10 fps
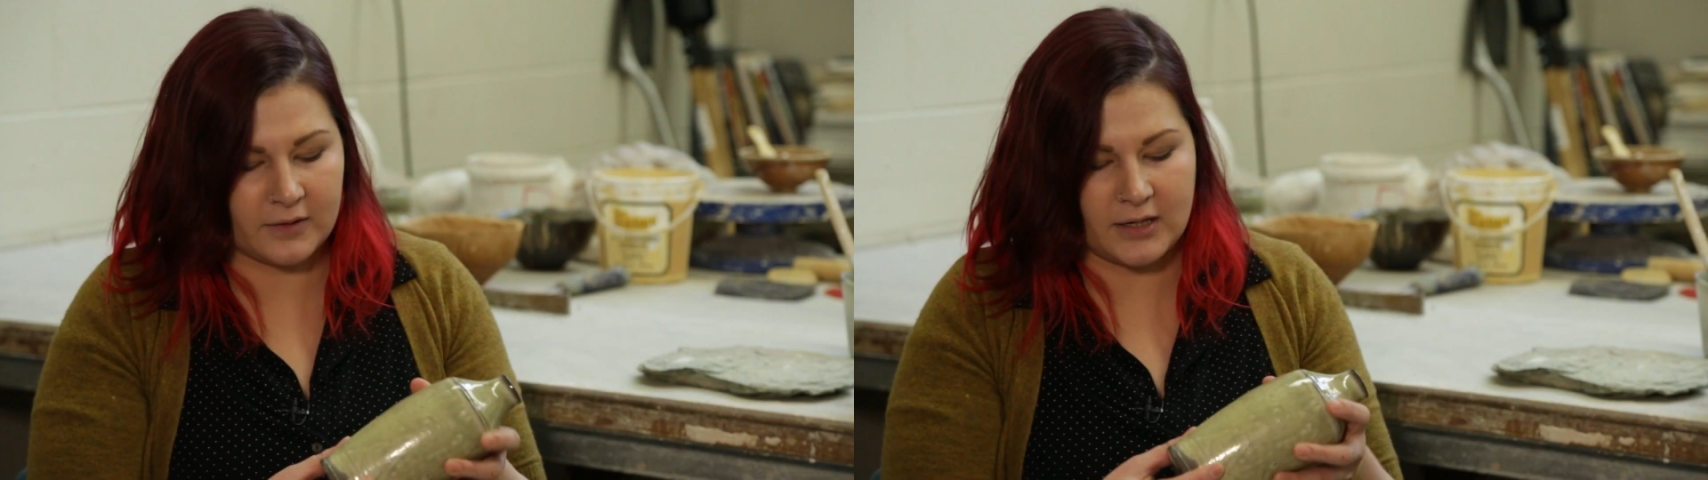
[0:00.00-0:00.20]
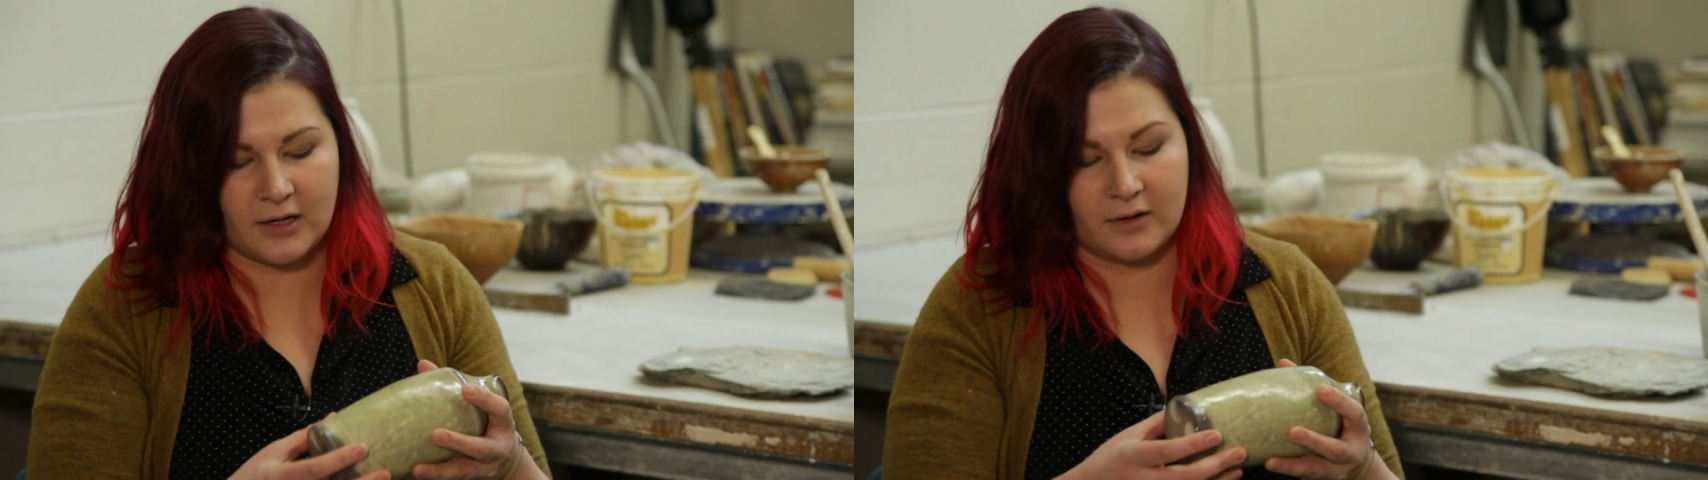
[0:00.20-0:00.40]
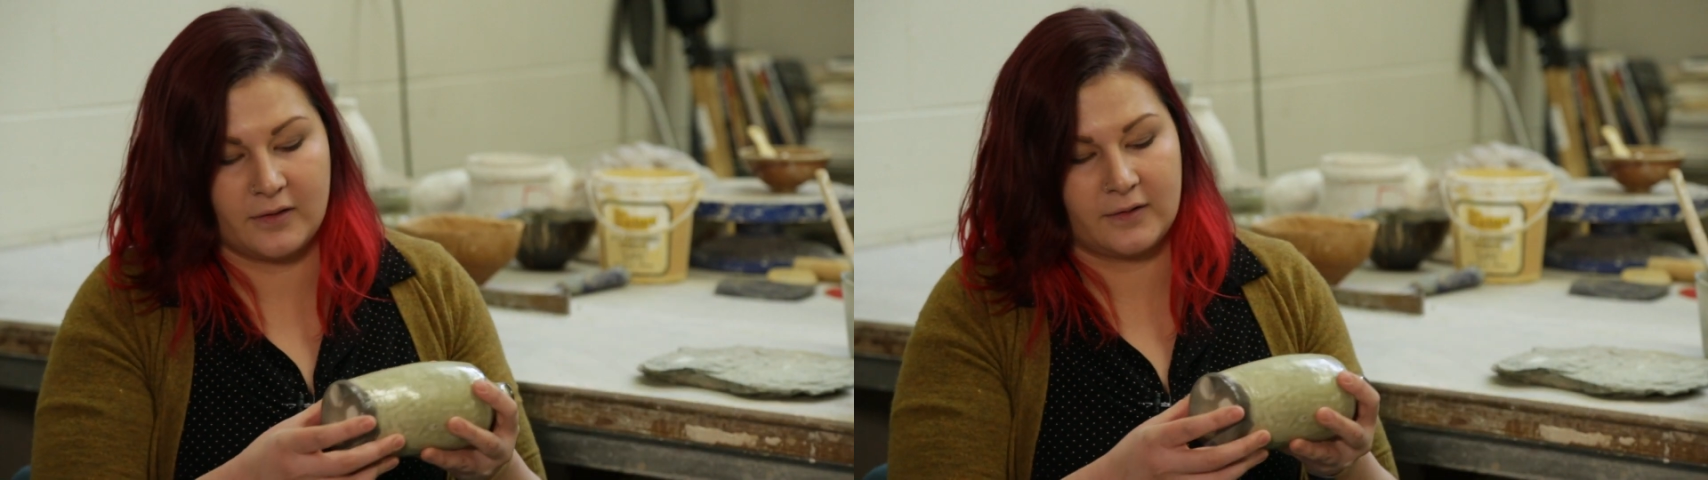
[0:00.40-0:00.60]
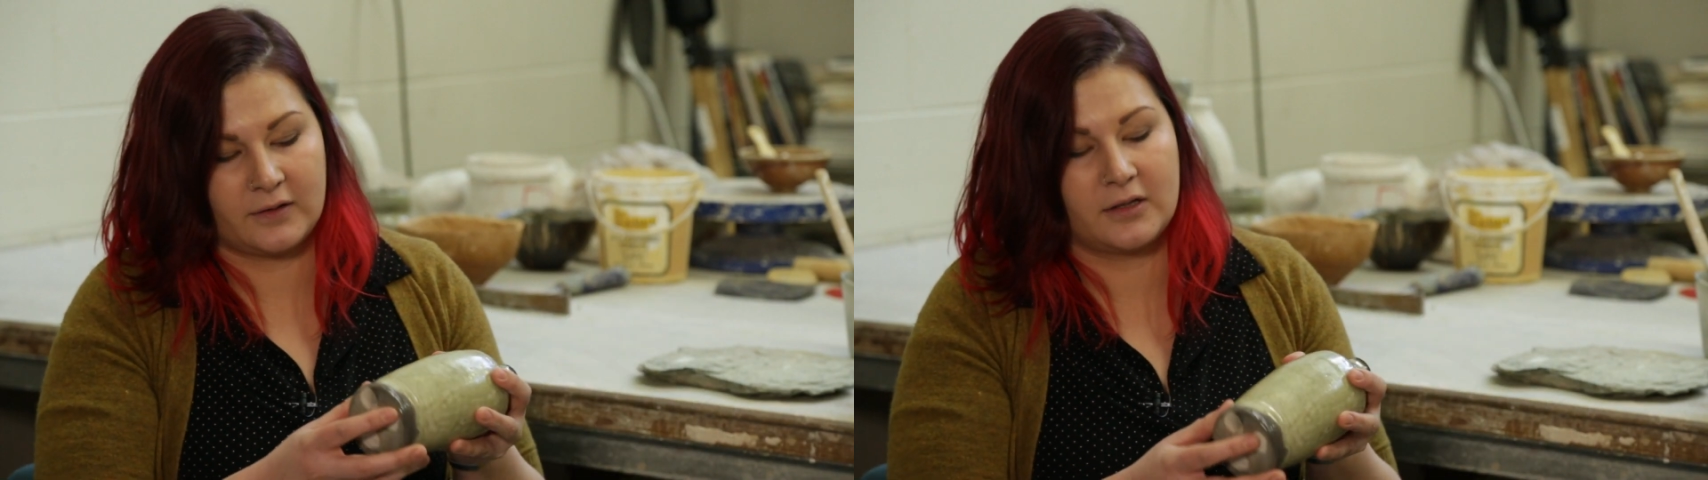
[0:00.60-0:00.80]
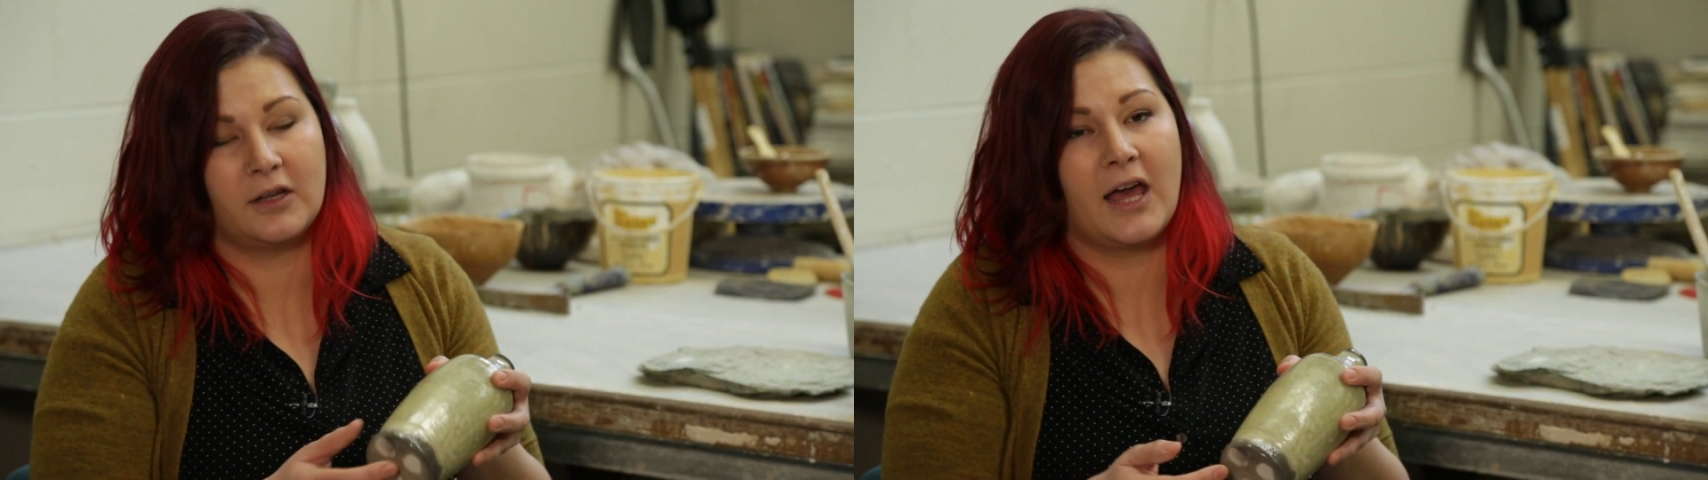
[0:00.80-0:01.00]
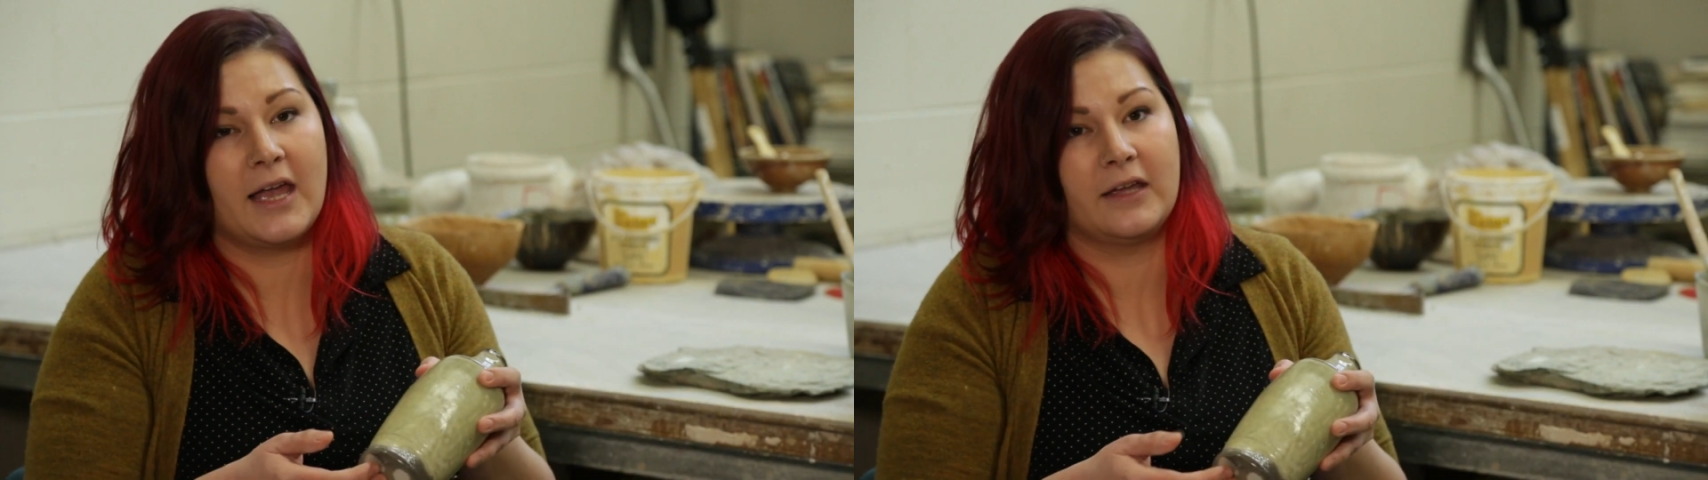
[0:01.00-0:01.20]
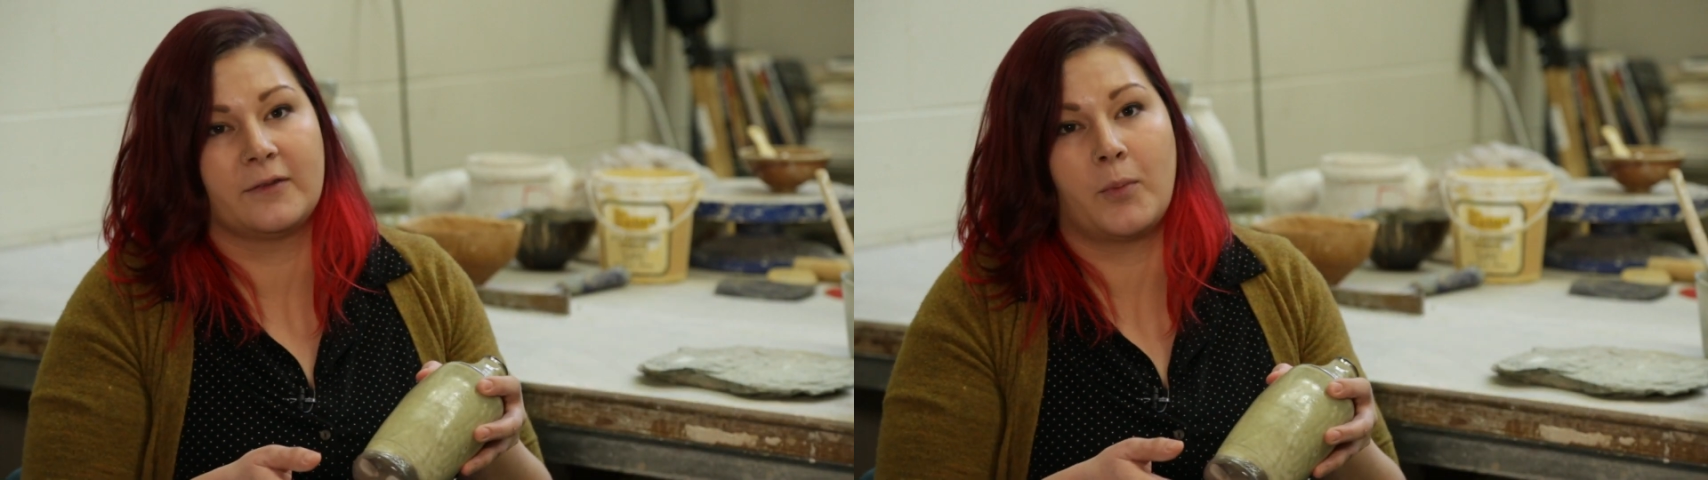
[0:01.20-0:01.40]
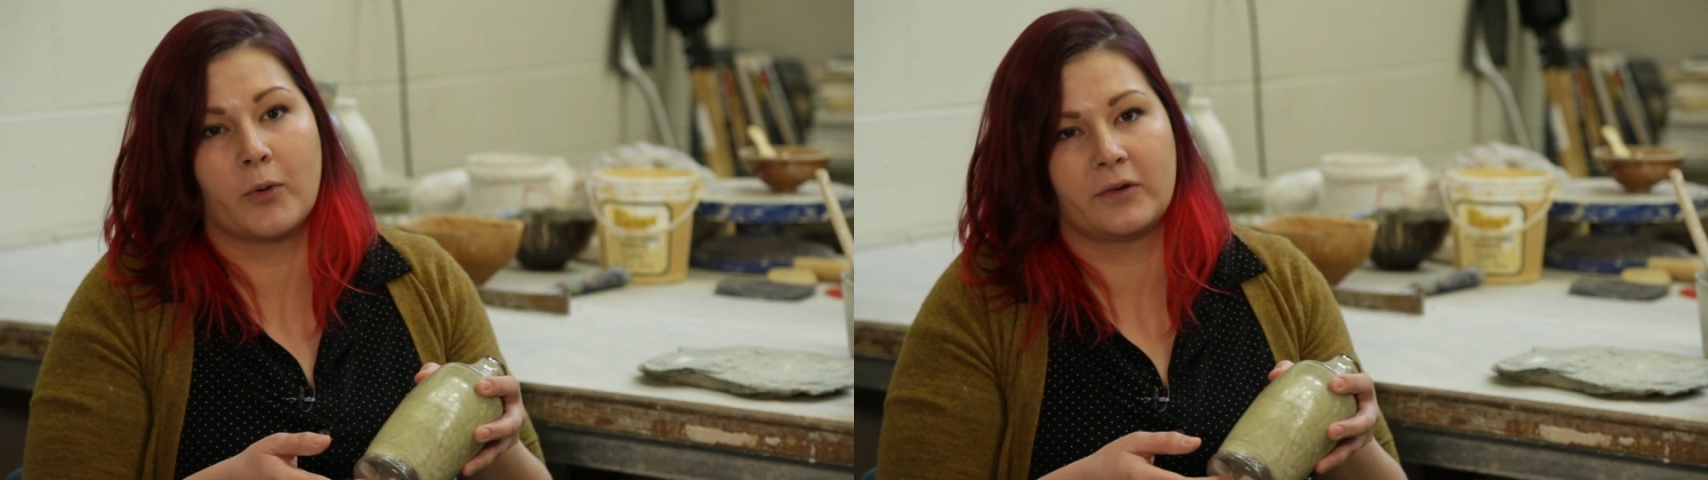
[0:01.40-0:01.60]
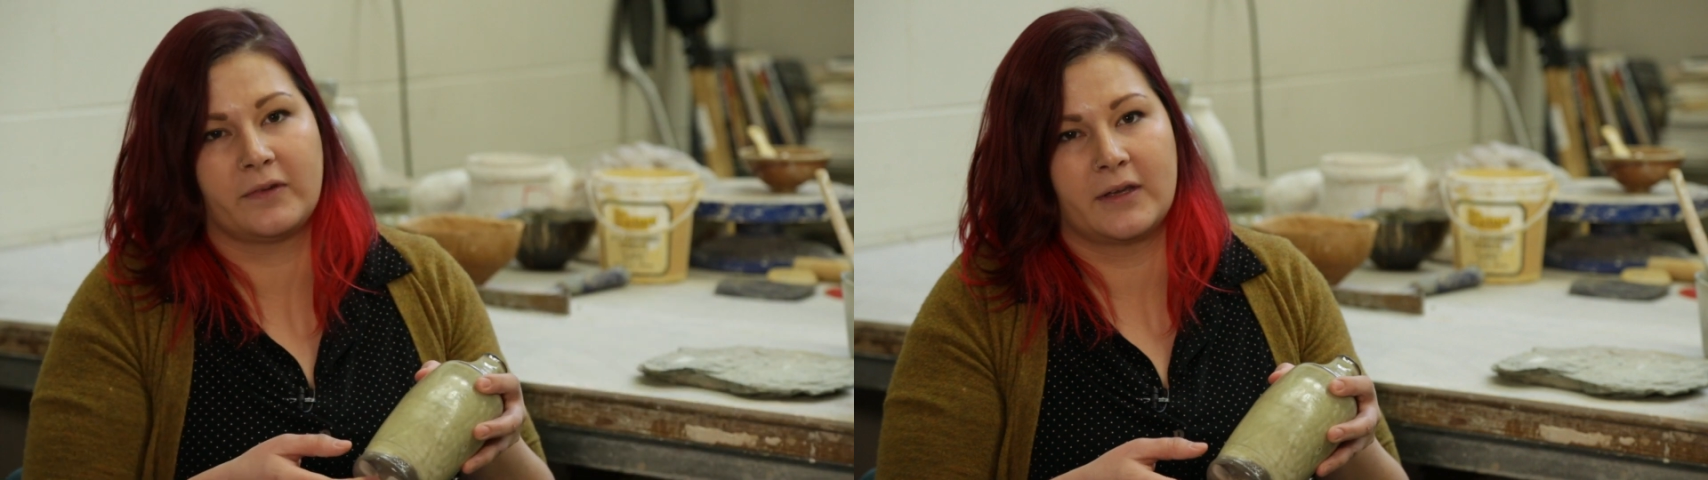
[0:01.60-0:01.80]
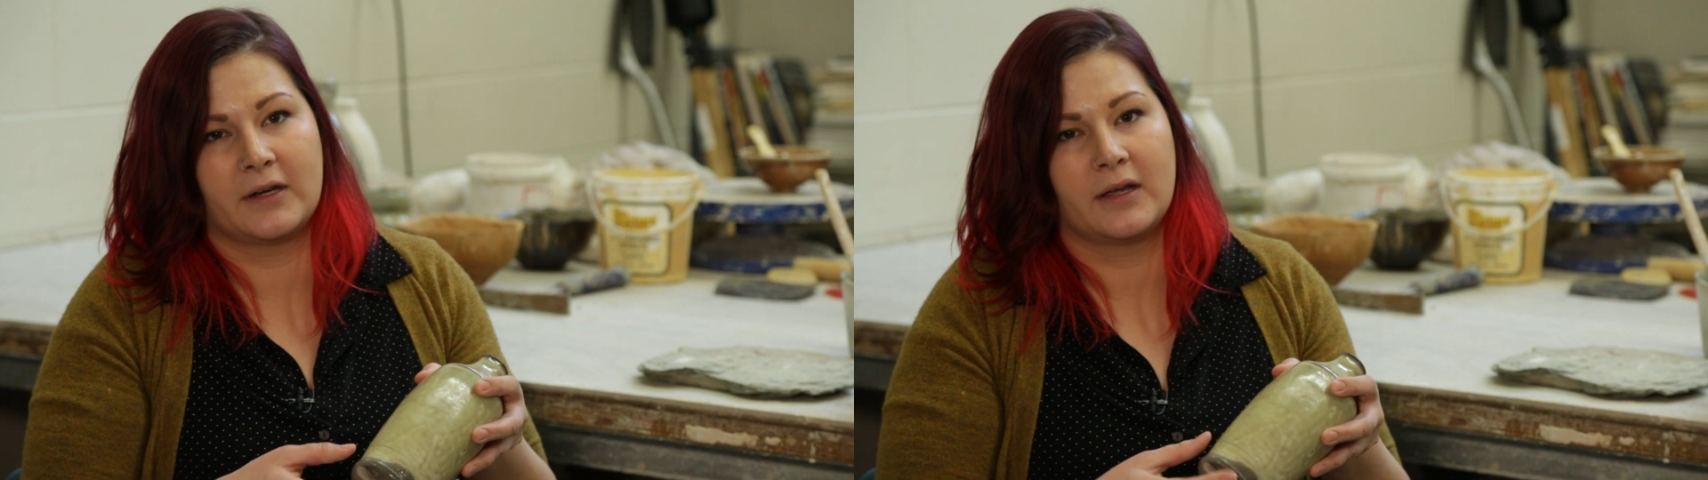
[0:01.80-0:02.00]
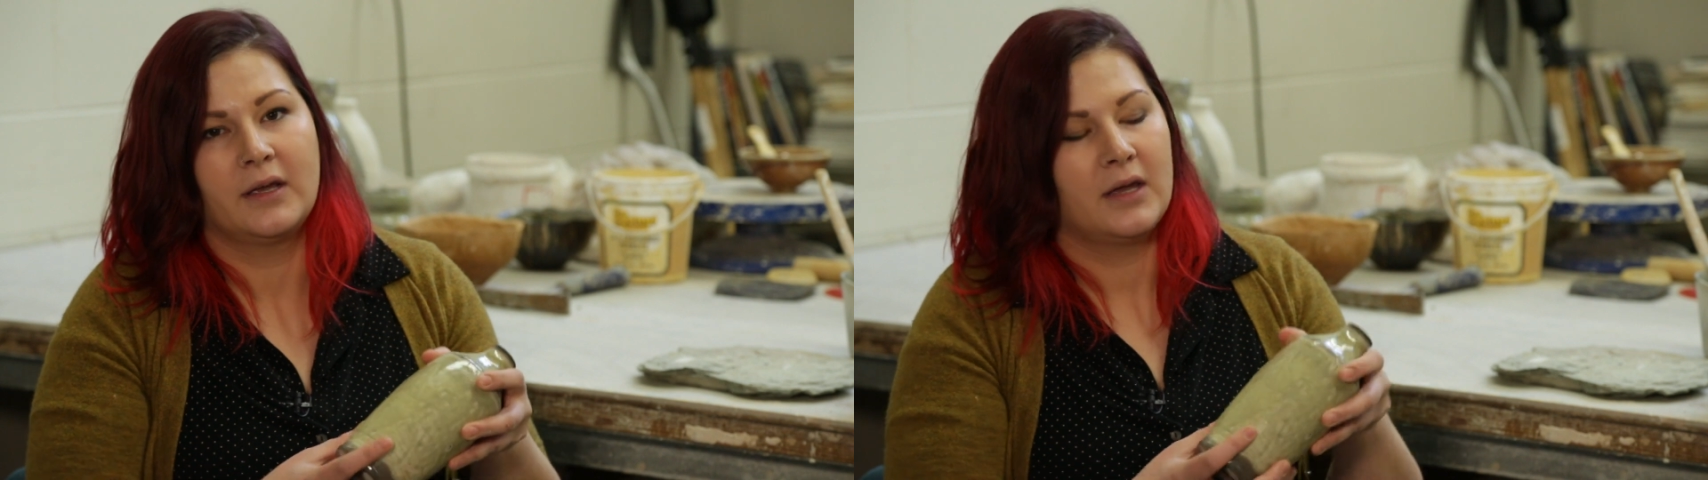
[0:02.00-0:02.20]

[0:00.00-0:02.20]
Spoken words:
right here, this clay is porcelain,